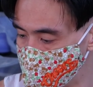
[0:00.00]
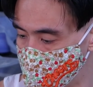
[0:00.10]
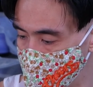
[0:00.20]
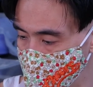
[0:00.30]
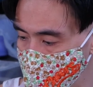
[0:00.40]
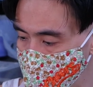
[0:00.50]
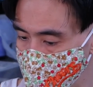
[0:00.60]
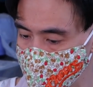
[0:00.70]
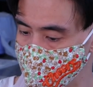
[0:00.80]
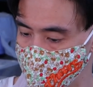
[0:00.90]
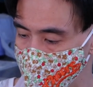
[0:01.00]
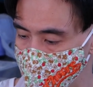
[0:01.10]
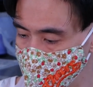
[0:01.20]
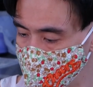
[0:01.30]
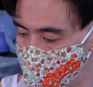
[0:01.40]
So I think this one,
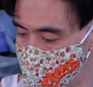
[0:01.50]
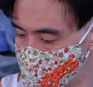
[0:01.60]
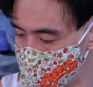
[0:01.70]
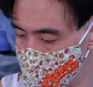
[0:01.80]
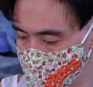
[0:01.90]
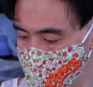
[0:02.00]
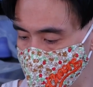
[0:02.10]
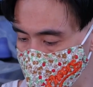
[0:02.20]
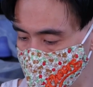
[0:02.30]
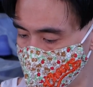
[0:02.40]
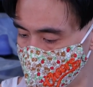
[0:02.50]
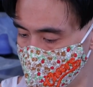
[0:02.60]
all we need to do is press this.